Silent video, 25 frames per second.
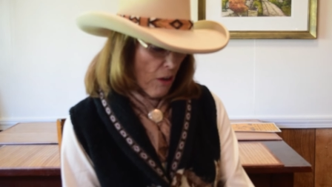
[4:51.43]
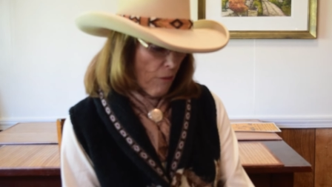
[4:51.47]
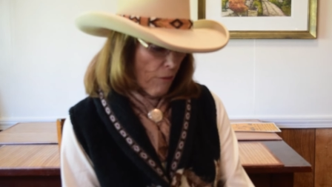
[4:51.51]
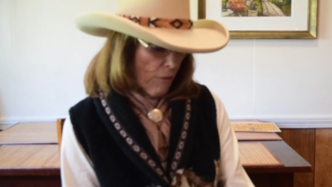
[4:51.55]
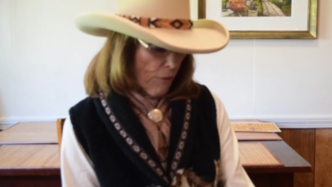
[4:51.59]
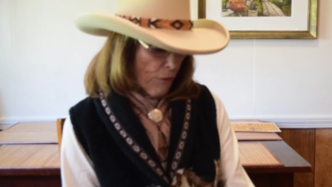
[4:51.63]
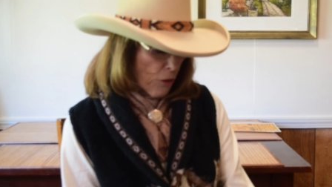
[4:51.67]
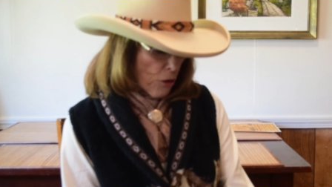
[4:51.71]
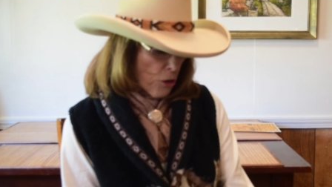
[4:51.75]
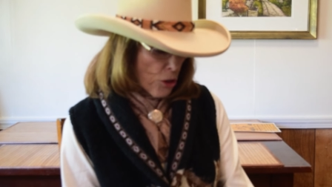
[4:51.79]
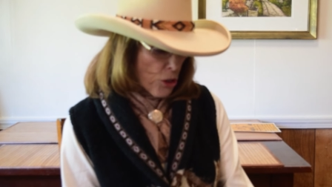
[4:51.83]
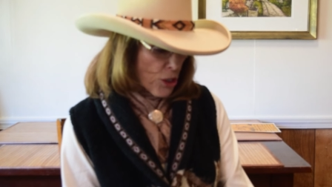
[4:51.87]

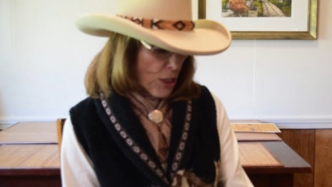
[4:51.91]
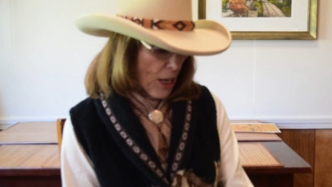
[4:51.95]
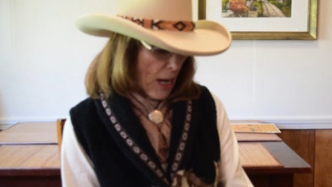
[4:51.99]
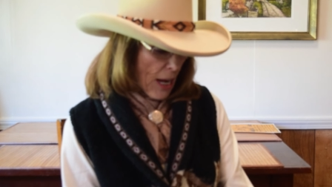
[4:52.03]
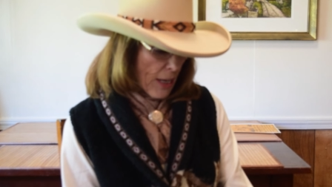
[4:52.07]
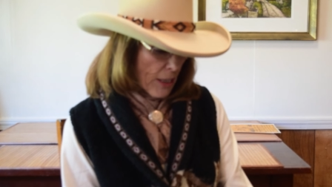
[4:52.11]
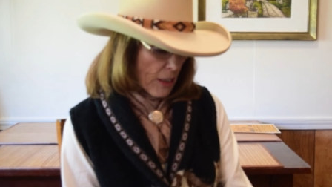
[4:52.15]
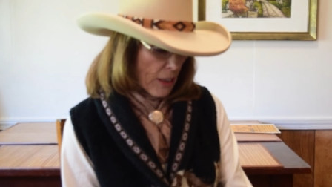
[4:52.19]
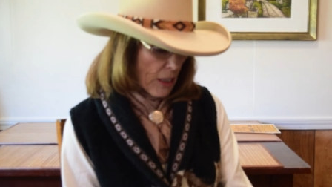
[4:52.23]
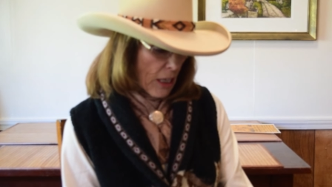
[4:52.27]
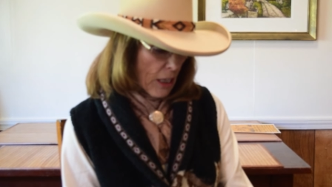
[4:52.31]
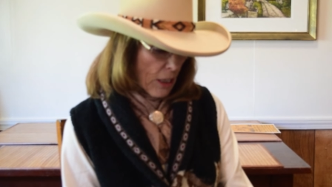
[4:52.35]
first
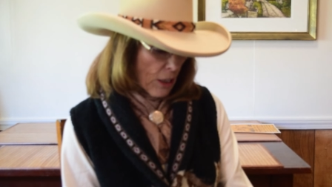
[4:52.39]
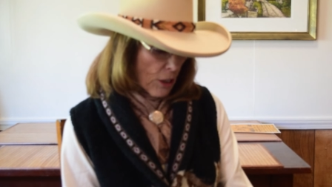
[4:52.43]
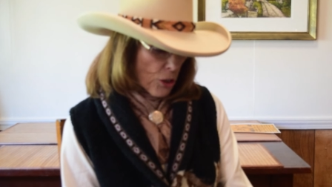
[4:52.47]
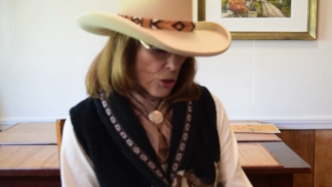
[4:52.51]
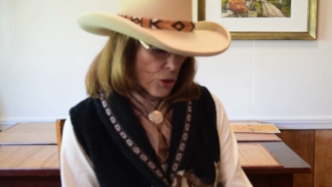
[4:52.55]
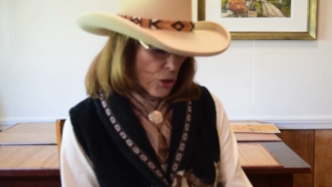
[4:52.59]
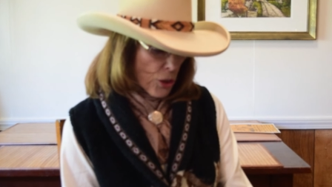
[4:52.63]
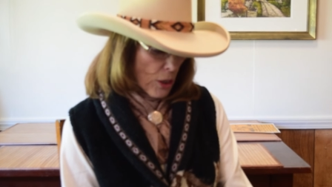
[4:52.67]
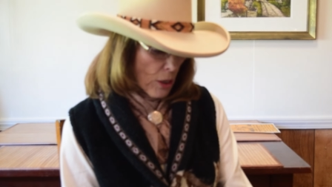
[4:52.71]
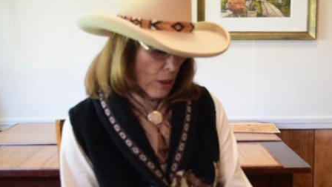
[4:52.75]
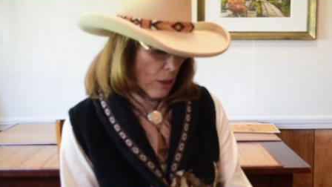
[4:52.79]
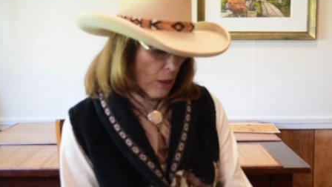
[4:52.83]
aid
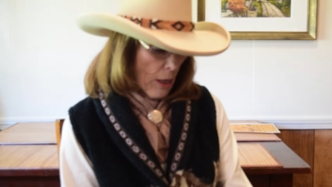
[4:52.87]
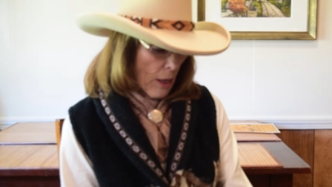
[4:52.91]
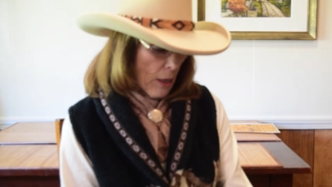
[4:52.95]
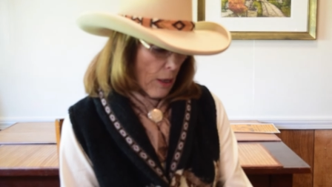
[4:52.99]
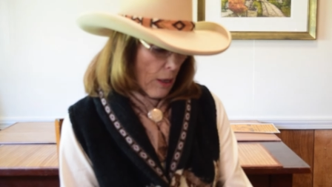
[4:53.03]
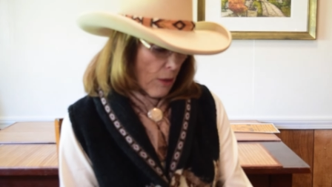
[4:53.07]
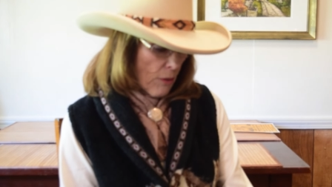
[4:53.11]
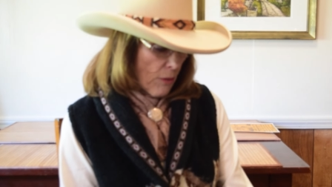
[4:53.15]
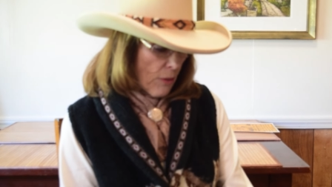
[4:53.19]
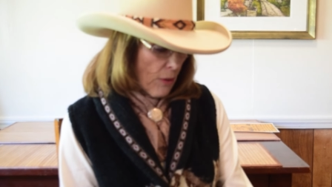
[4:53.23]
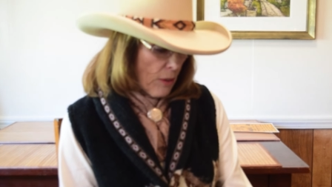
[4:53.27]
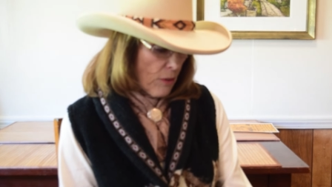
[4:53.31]
kits
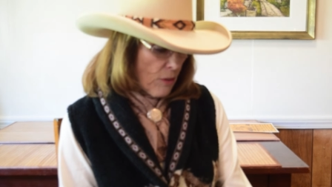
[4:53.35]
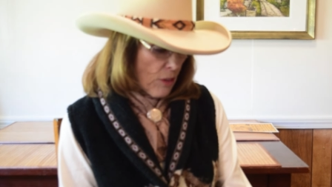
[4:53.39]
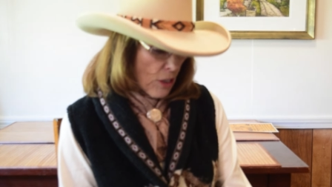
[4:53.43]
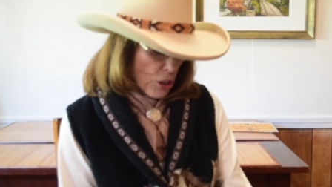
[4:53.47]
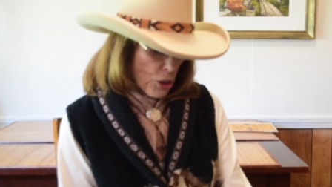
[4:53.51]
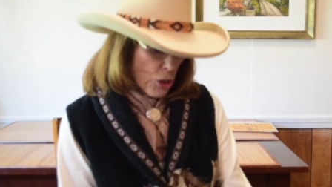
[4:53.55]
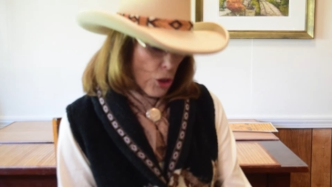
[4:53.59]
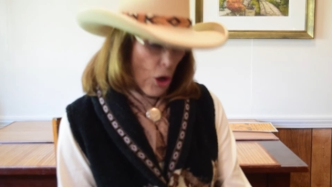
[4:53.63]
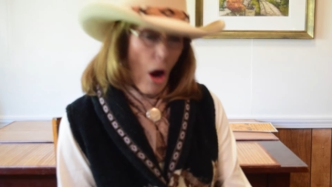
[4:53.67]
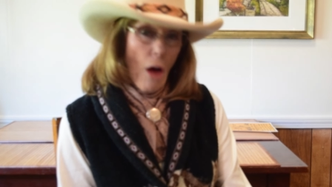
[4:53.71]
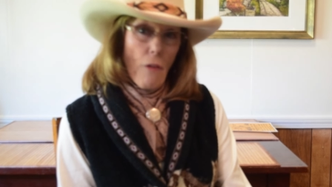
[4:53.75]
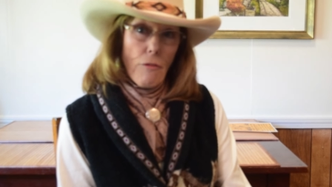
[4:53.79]

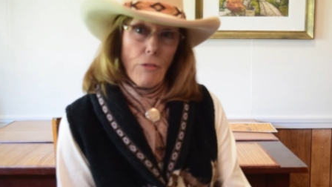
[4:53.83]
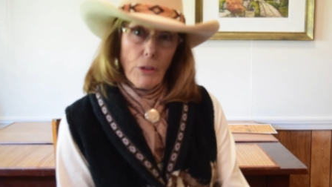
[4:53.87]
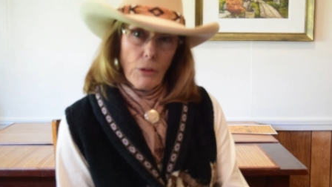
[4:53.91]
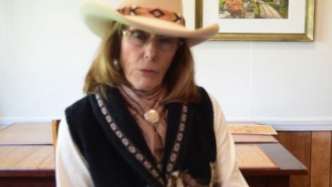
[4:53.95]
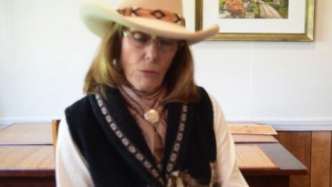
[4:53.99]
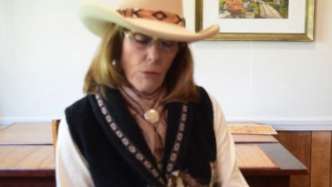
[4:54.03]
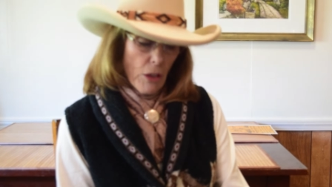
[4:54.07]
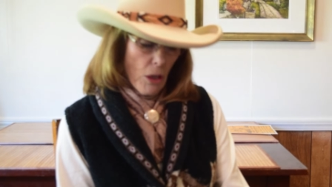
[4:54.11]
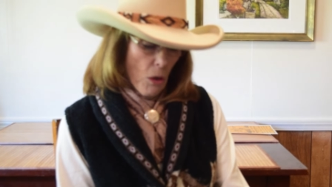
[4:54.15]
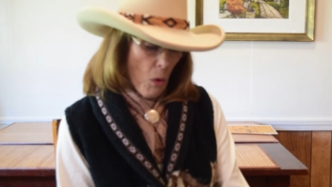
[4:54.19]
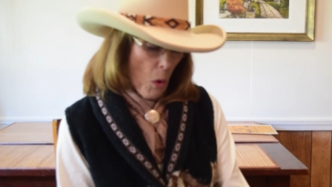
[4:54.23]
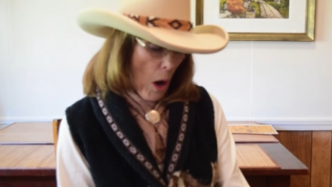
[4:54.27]
this
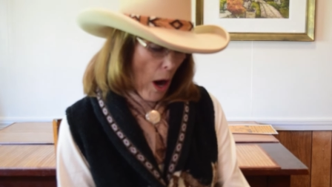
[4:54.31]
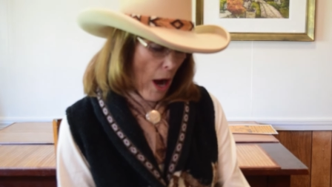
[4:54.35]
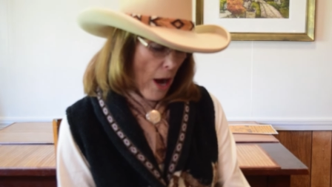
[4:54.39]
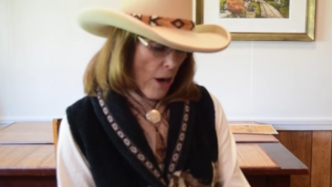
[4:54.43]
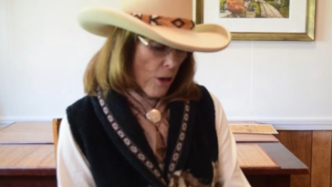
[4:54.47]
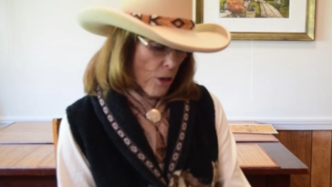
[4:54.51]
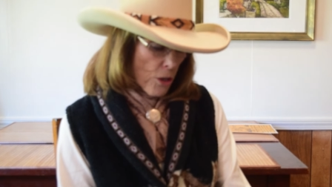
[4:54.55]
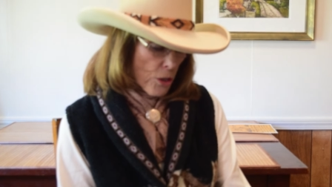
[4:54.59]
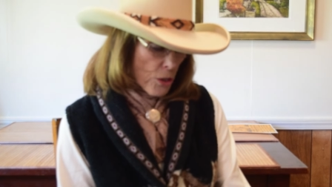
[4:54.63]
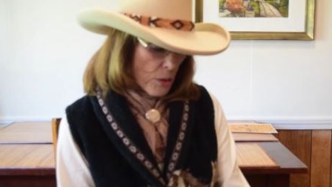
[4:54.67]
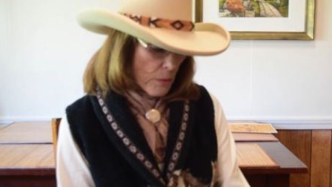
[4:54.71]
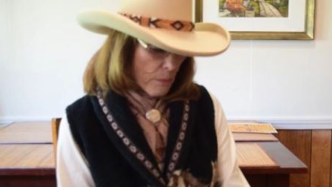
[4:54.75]
often
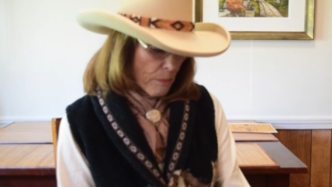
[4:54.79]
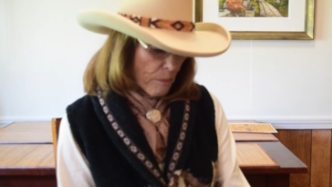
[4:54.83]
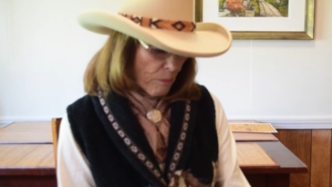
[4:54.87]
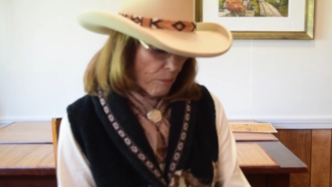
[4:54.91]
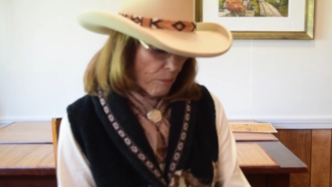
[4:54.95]
requires.